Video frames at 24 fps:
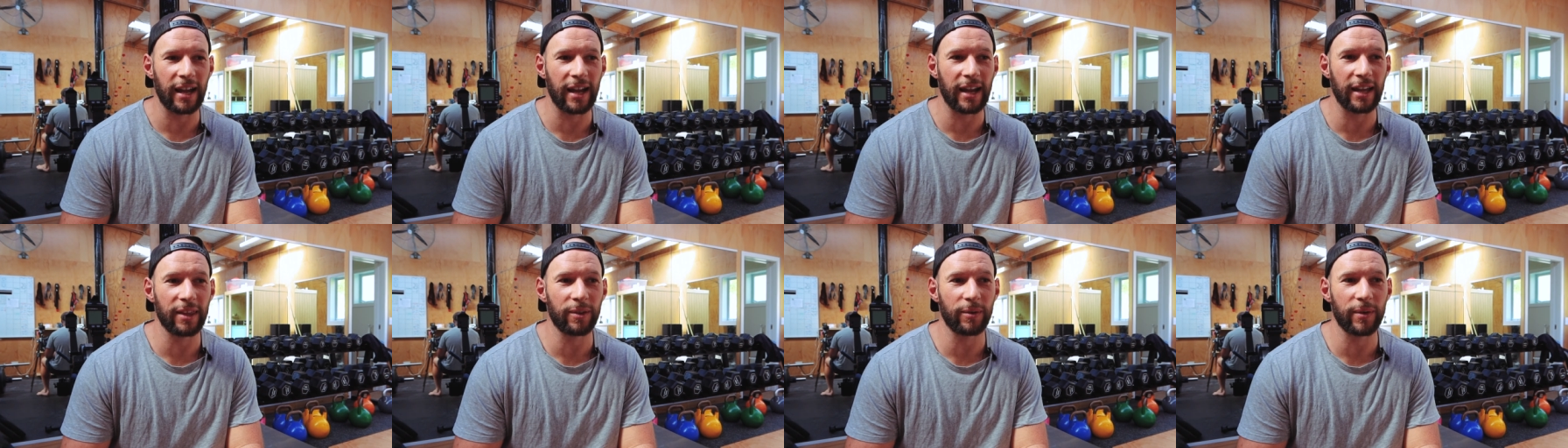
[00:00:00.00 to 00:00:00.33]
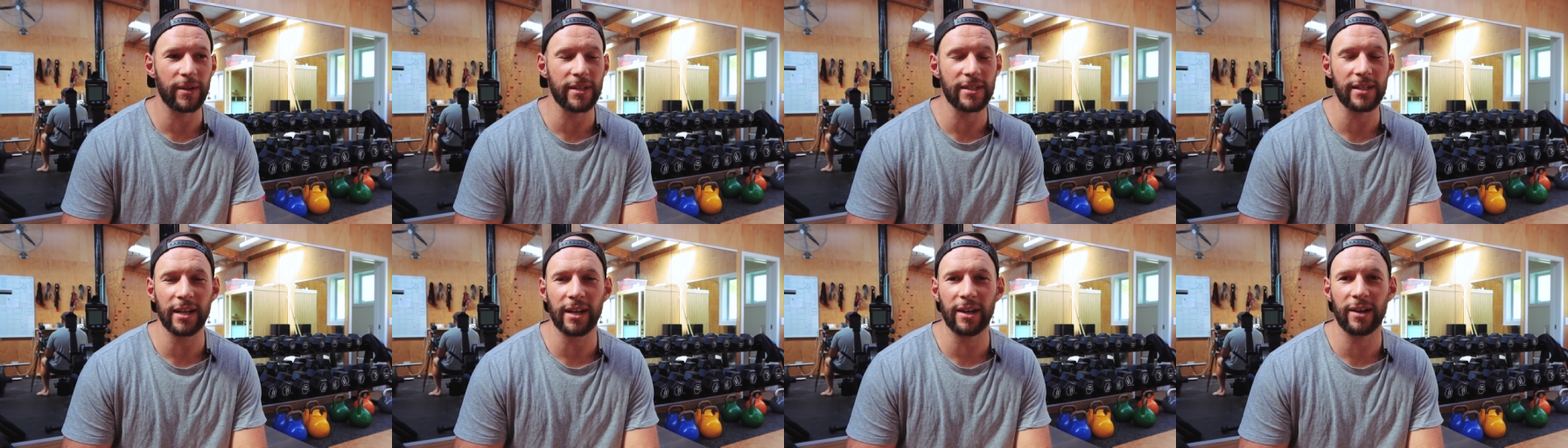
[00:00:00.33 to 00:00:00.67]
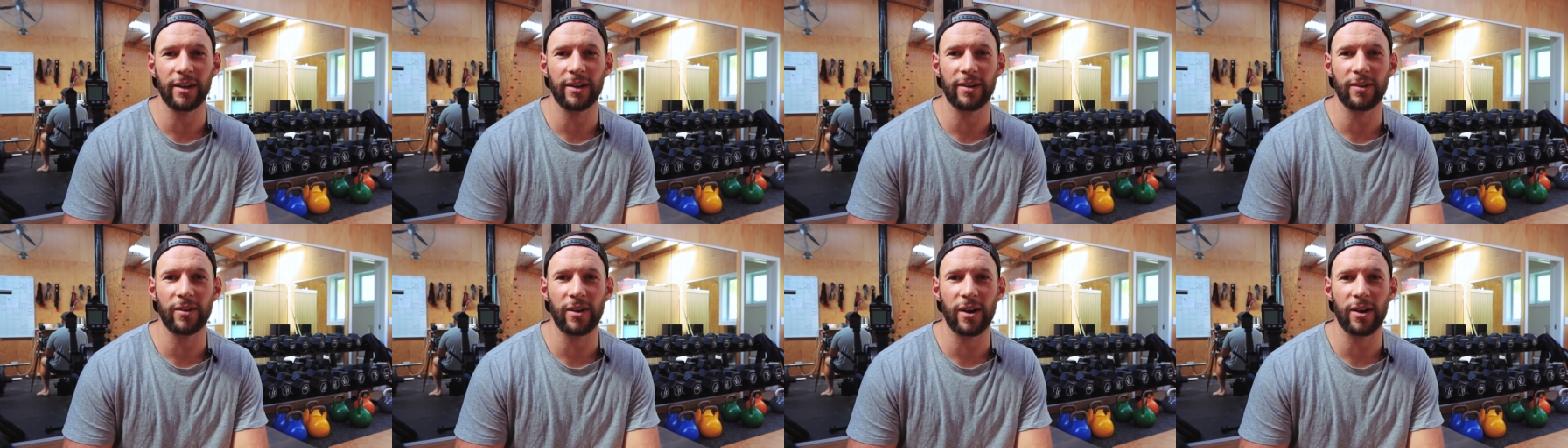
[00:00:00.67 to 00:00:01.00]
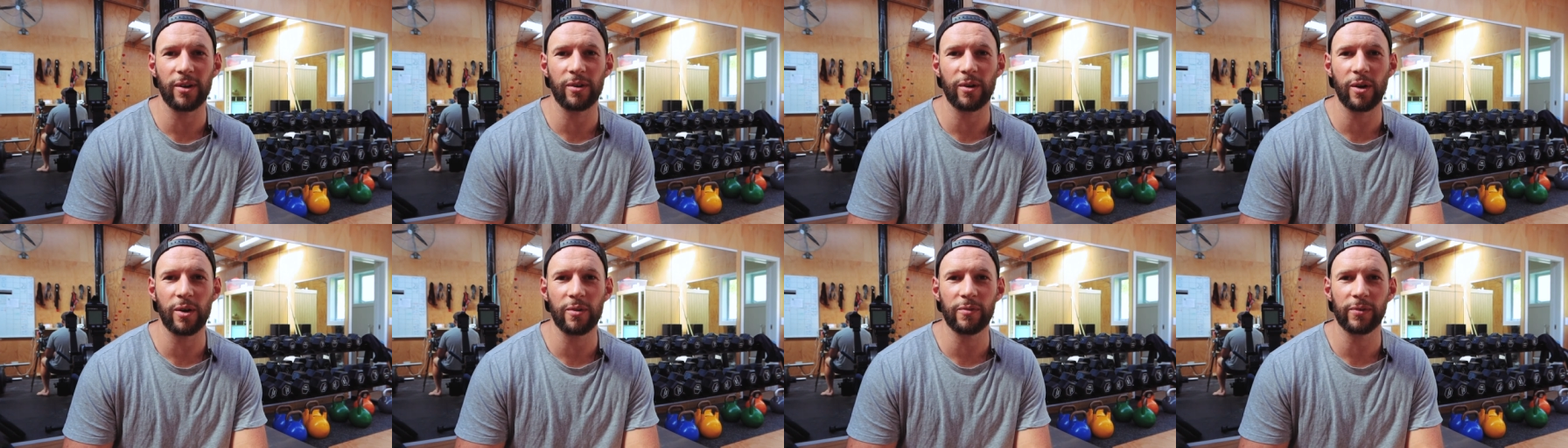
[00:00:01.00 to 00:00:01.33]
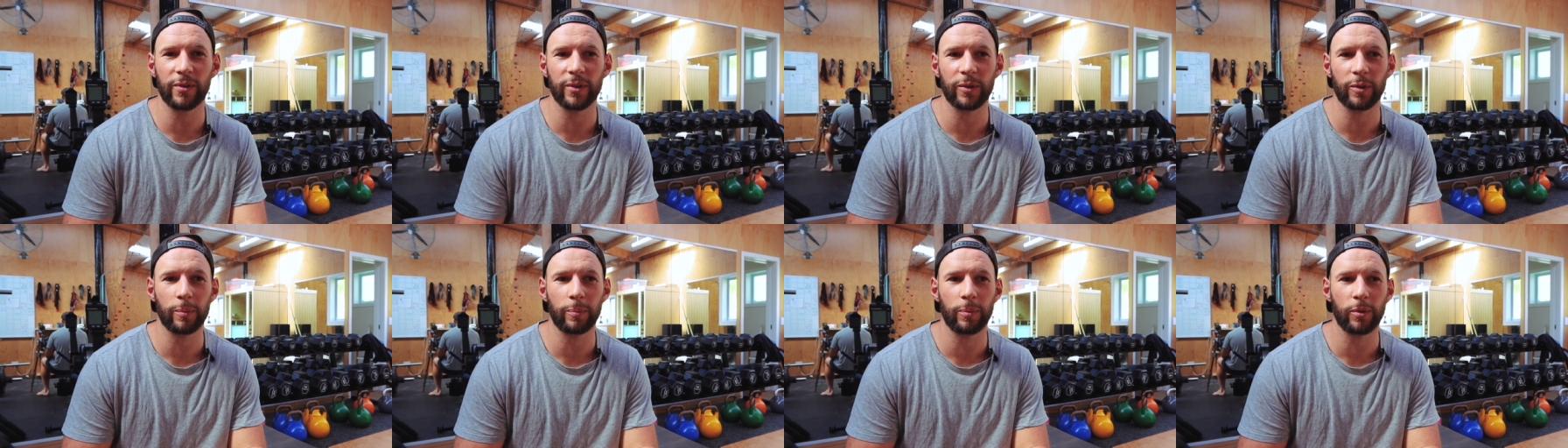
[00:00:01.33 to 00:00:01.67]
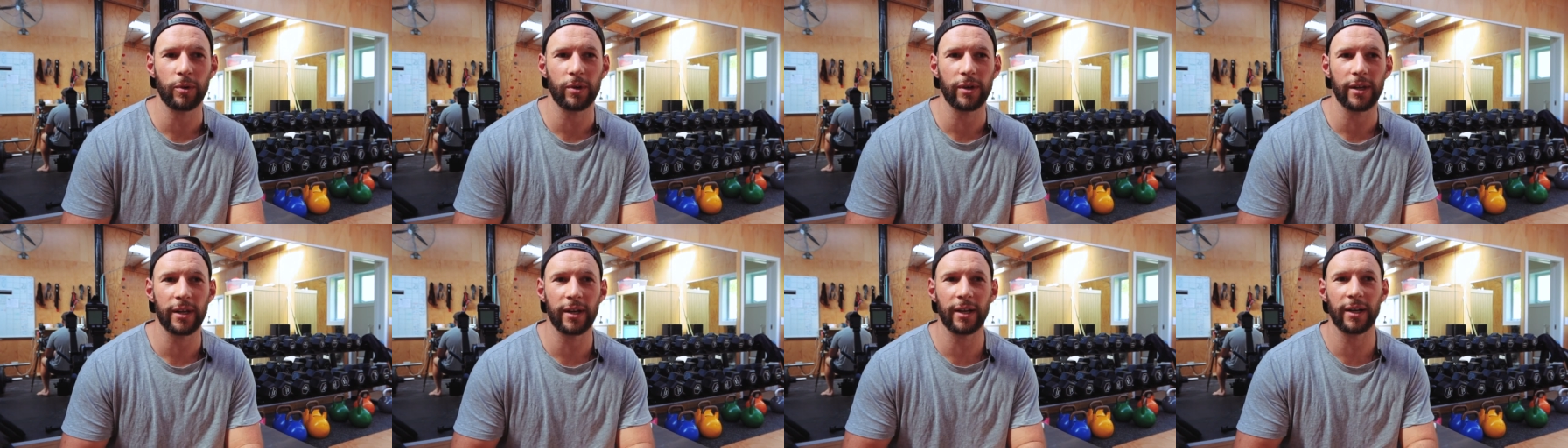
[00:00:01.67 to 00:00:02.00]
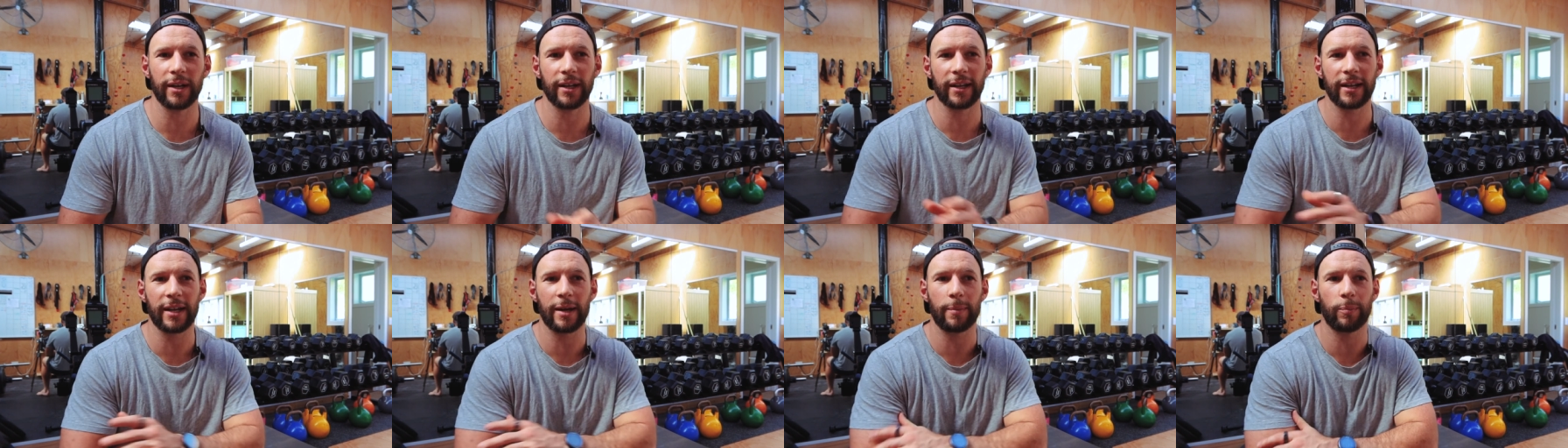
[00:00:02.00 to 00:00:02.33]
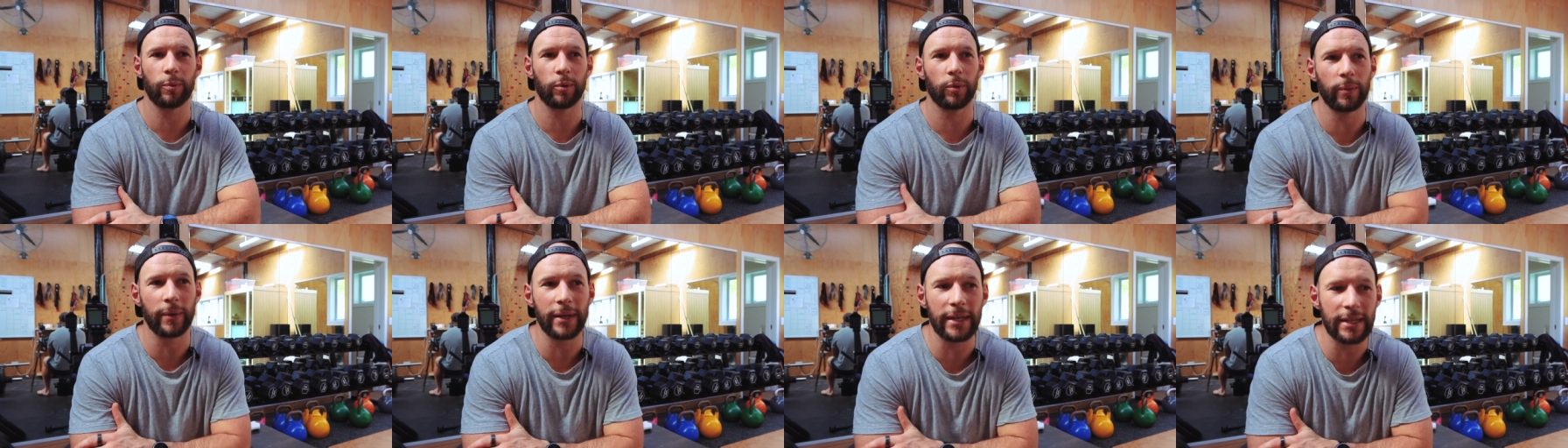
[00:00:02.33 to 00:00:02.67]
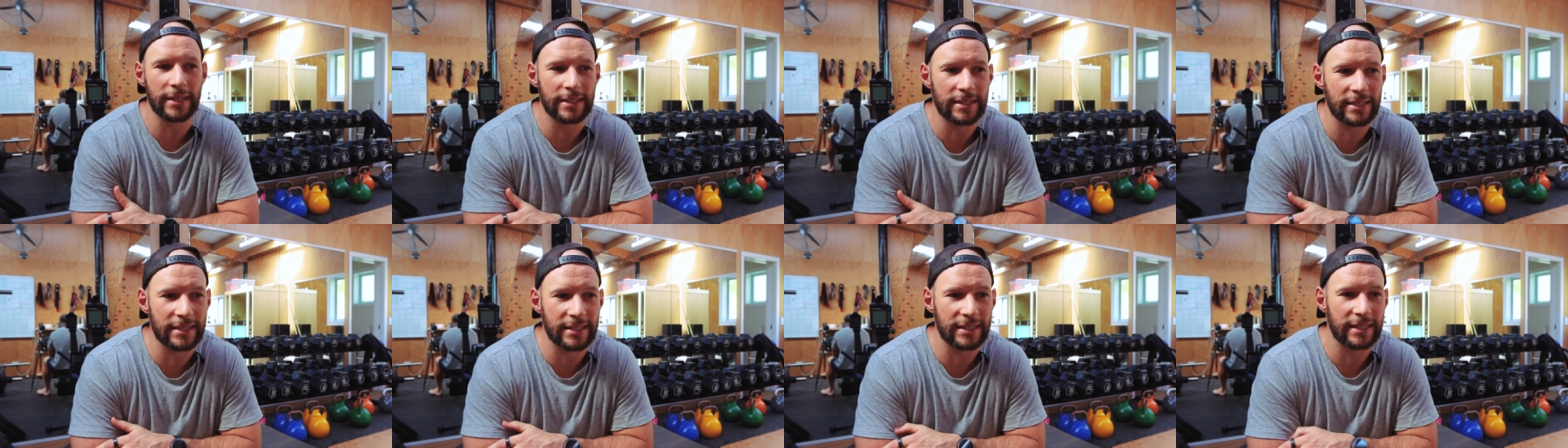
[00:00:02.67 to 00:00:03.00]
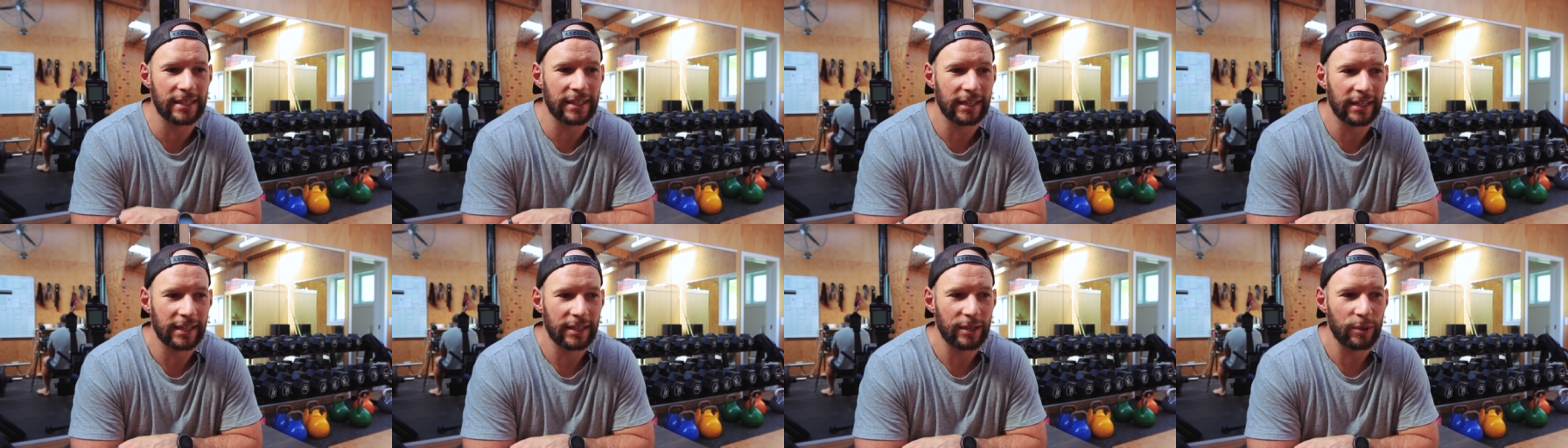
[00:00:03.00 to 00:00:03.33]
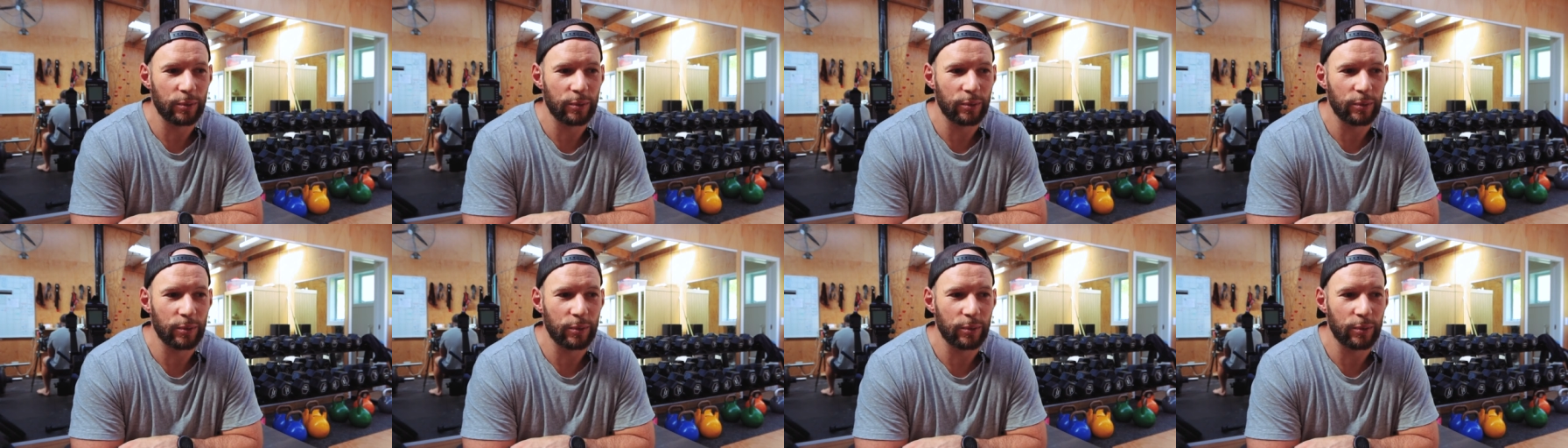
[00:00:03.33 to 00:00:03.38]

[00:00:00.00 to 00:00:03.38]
otherwise, yeah, I'll, I'll, hopefully report in in a couple of weeks